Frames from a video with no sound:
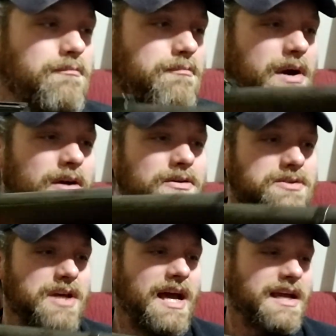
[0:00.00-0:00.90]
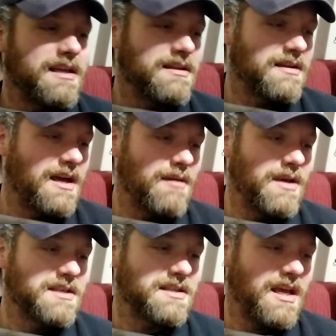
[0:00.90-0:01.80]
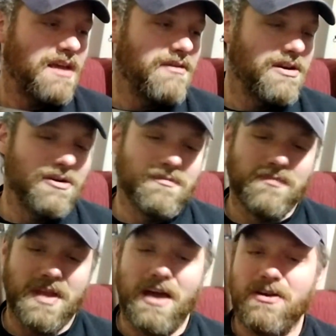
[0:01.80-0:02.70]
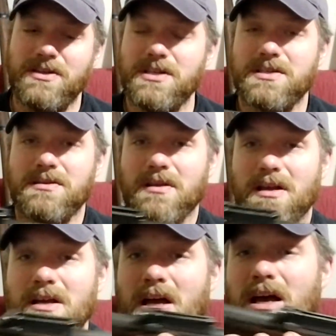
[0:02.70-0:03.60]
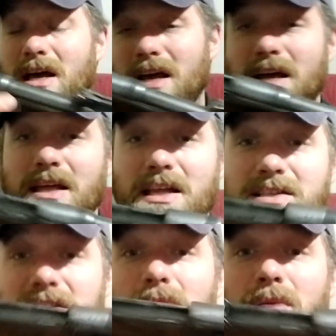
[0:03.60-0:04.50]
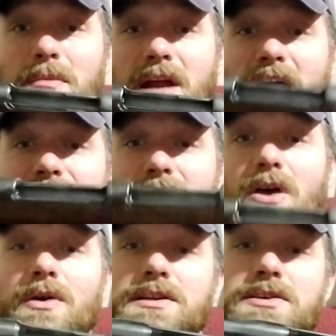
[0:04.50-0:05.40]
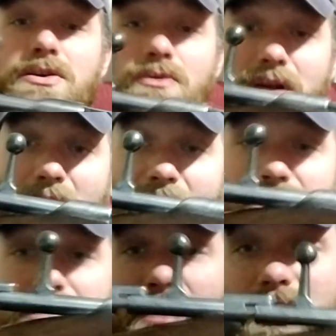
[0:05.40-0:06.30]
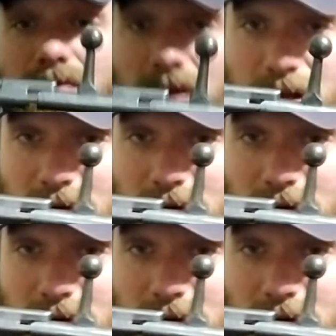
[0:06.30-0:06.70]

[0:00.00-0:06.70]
barrel jacket kind of makes it heavier. I don't know, it's something I'm going to have to go into when I actually make a video